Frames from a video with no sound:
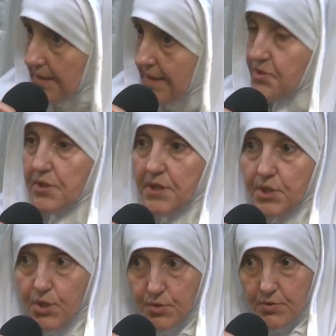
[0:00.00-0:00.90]
is going to
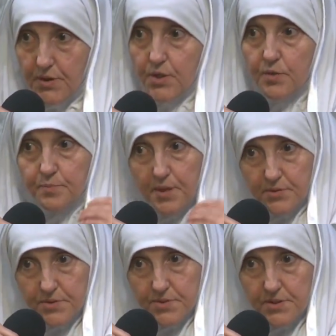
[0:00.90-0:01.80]
go
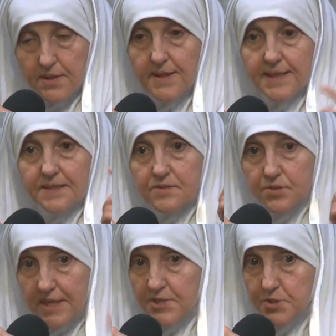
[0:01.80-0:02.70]
composed,
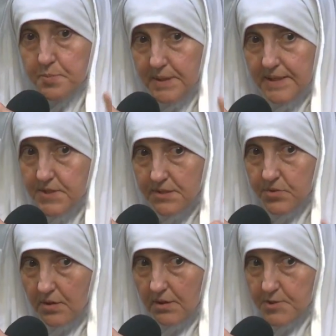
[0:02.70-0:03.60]
dressed, pleasing
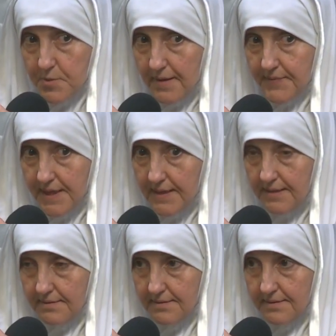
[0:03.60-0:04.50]
to Allah subhanahu wa
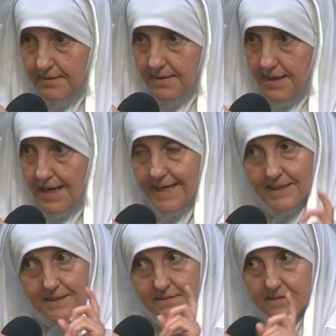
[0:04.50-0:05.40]
ta'ala, I
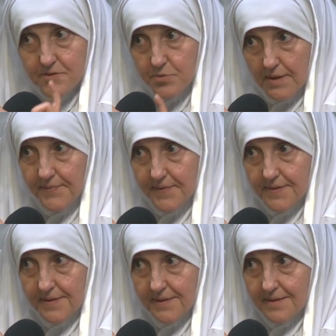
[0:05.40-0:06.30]
attended one,
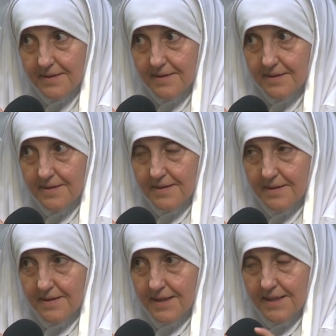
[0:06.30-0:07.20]

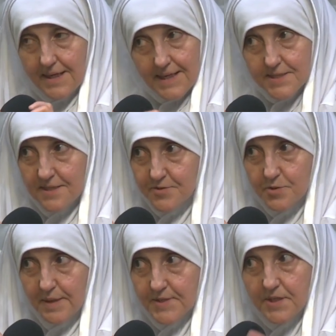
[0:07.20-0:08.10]
and I said
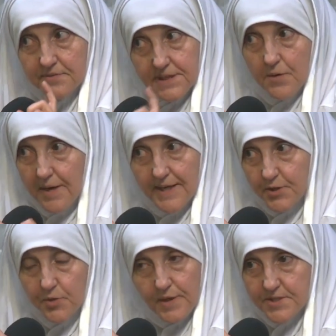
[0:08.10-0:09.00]
to myself, now I
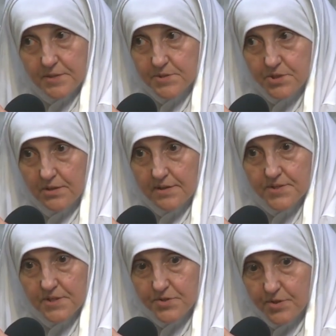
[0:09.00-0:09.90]
know why some scholar
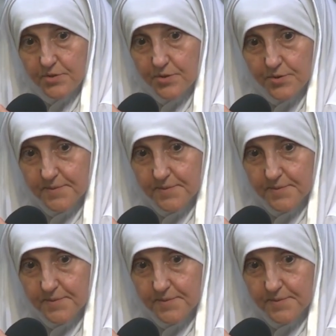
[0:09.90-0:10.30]
says don't go.